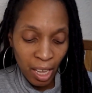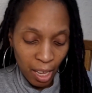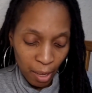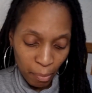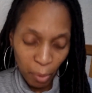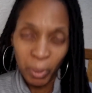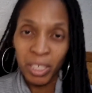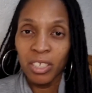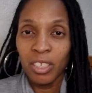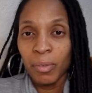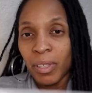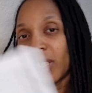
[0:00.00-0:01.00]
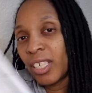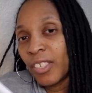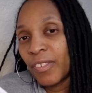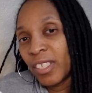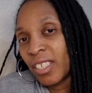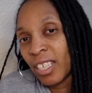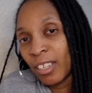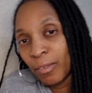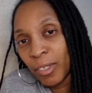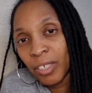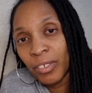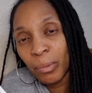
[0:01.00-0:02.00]
But when you're doing things for yourself in
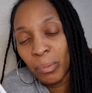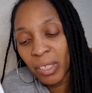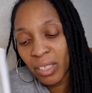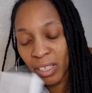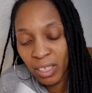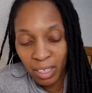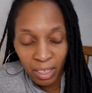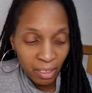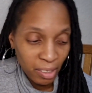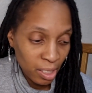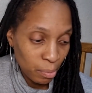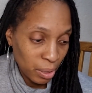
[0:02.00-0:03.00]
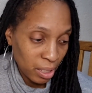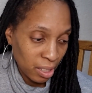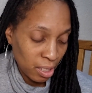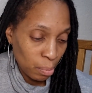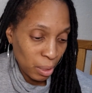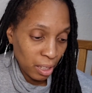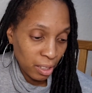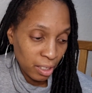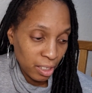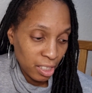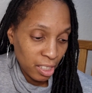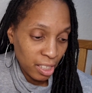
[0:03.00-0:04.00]
your own business, it's a bit
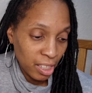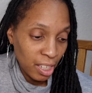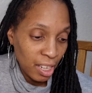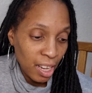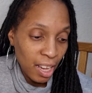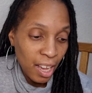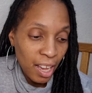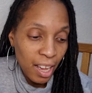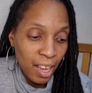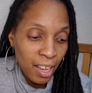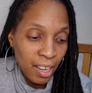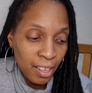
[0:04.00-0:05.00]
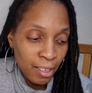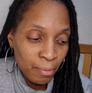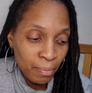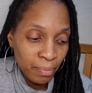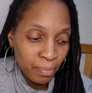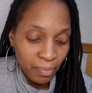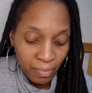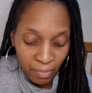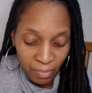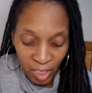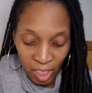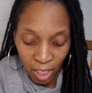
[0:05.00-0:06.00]
harder.
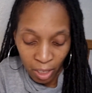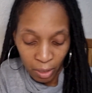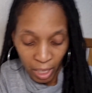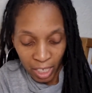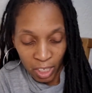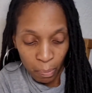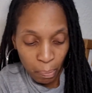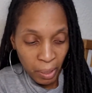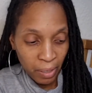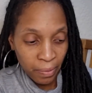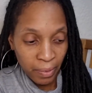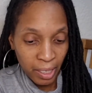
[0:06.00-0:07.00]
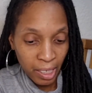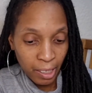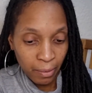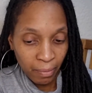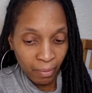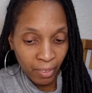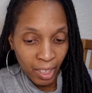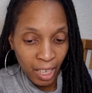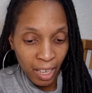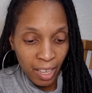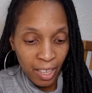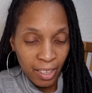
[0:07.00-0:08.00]
So that's buffer.
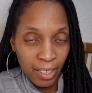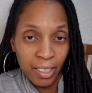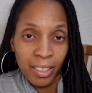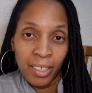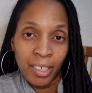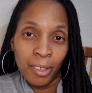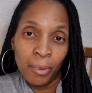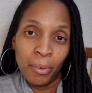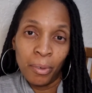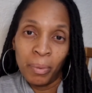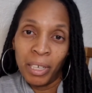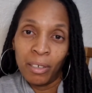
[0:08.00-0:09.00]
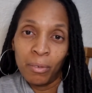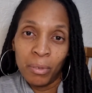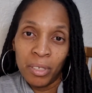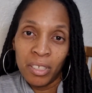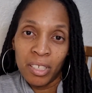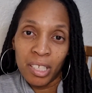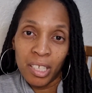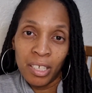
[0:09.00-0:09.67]
The other thing I thought about was